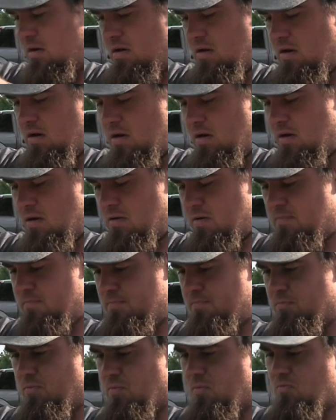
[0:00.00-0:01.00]

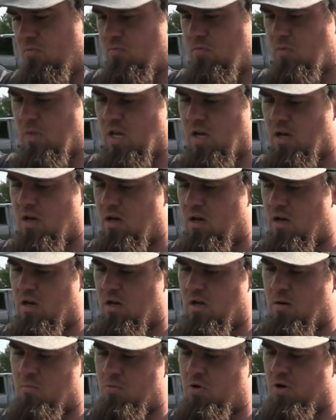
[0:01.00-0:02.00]
Um,
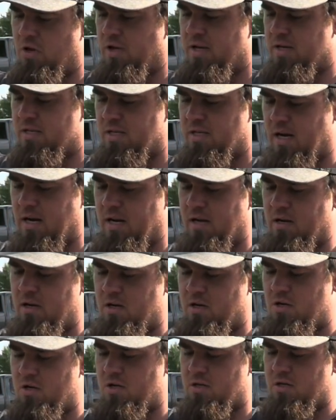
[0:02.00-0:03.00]
and I'm really
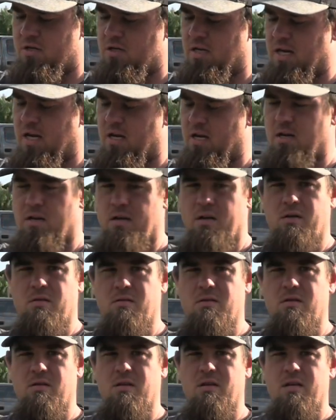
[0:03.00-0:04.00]
excited to just kind of
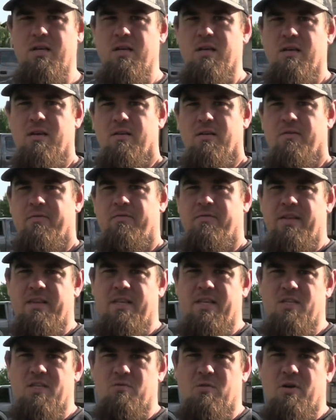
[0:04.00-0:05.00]

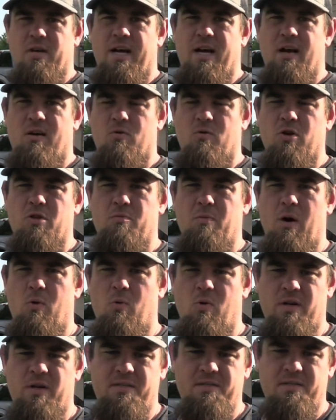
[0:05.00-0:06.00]
fit this one out with my
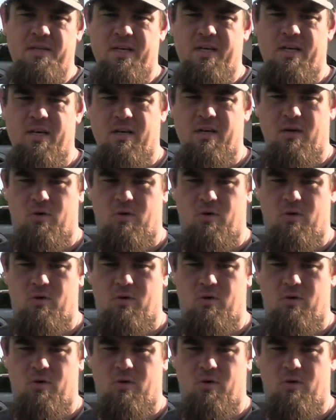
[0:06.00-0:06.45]
one sticking